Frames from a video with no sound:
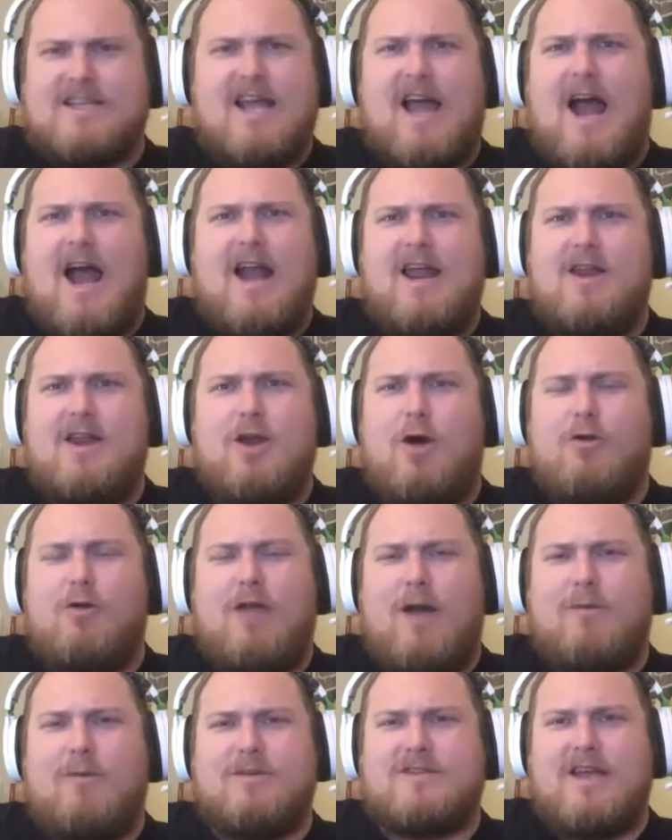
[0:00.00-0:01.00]
I didn't know
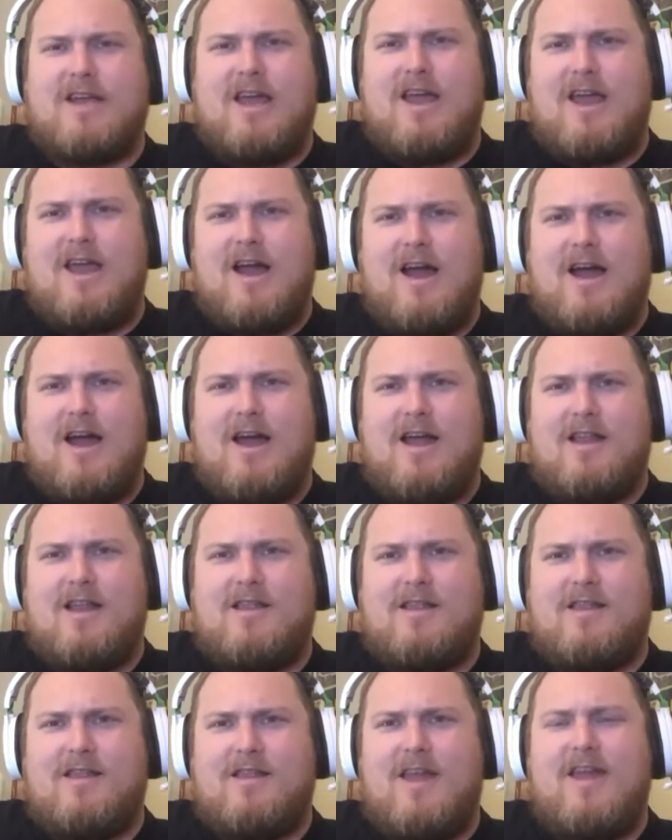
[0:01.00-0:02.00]
that was a uh,
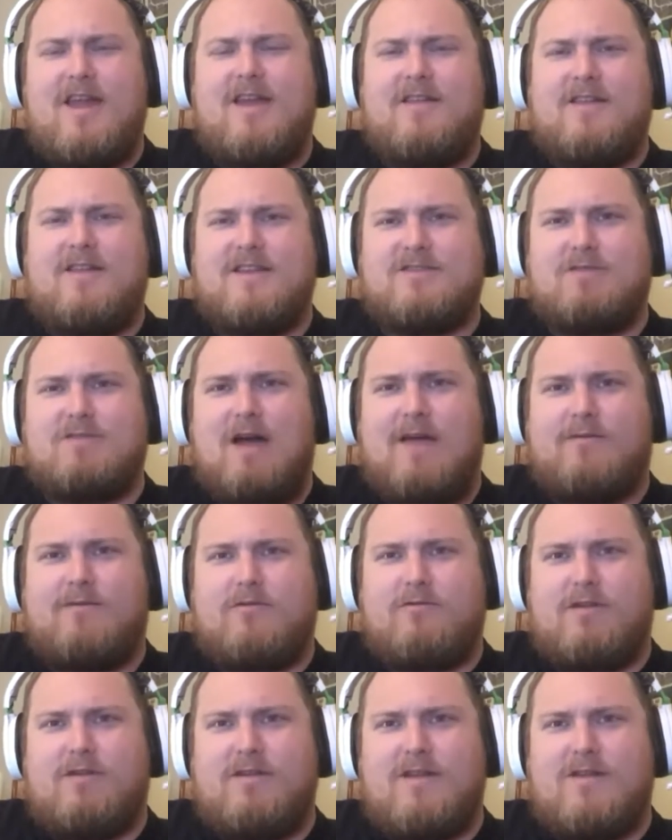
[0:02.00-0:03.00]
thing in this
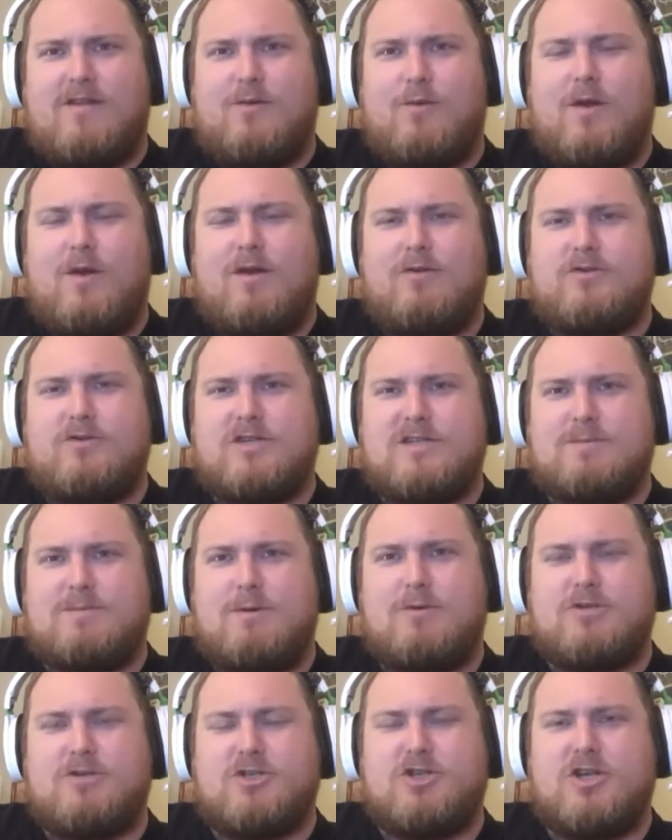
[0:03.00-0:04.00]
rivalry, that the winner just
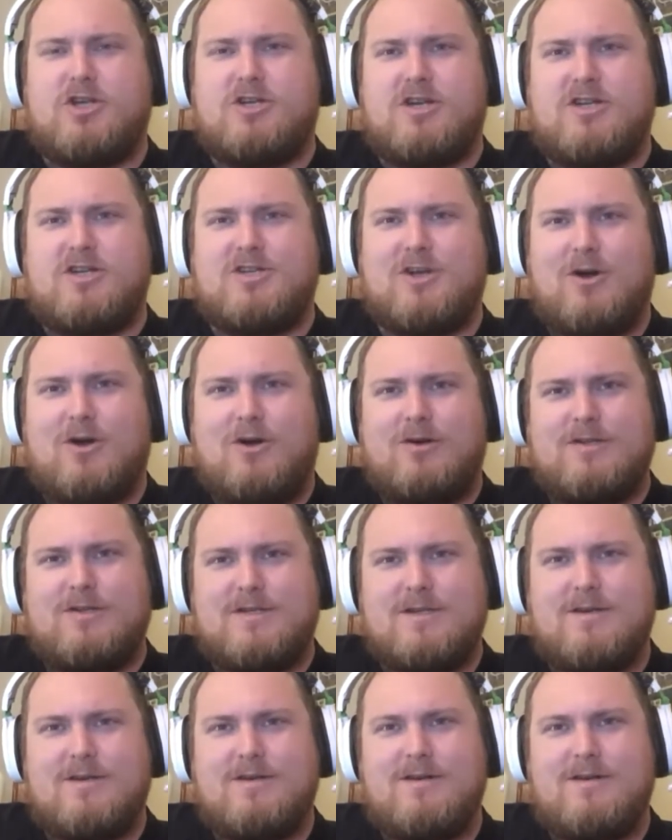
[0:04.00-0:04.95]
smokes a shit ton of cigars.